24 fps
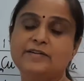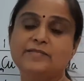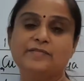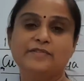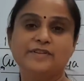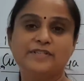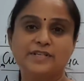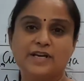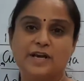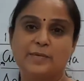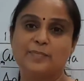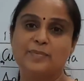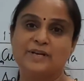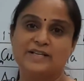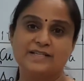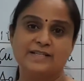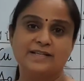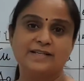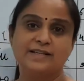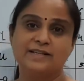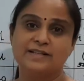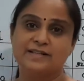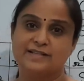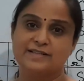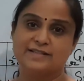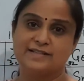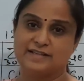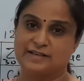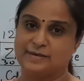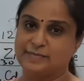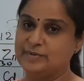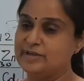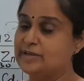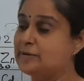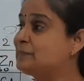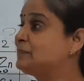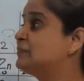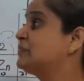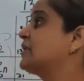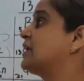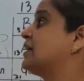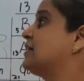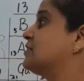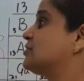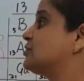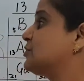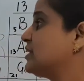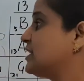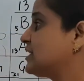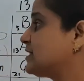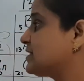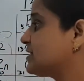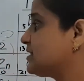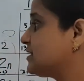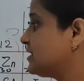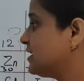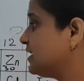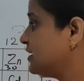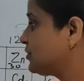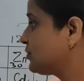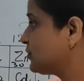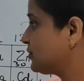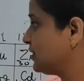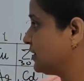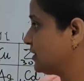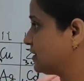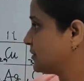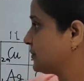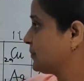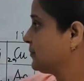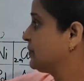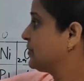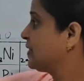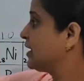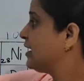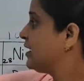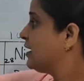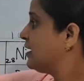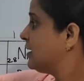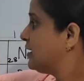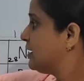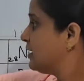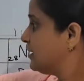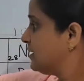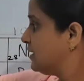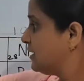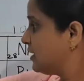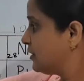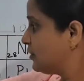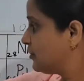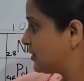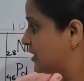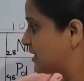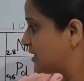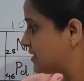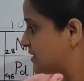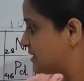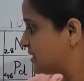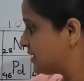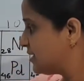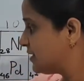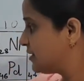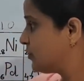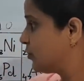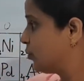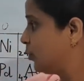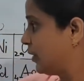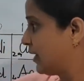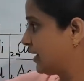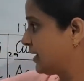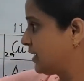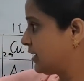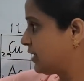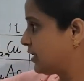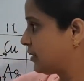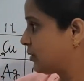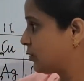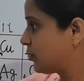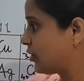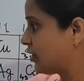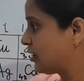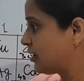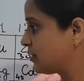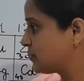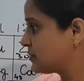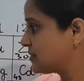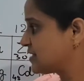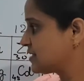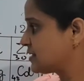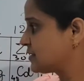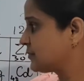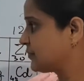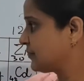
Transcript: which are present in this table. So let's see to it. Here you can see the vertical columns.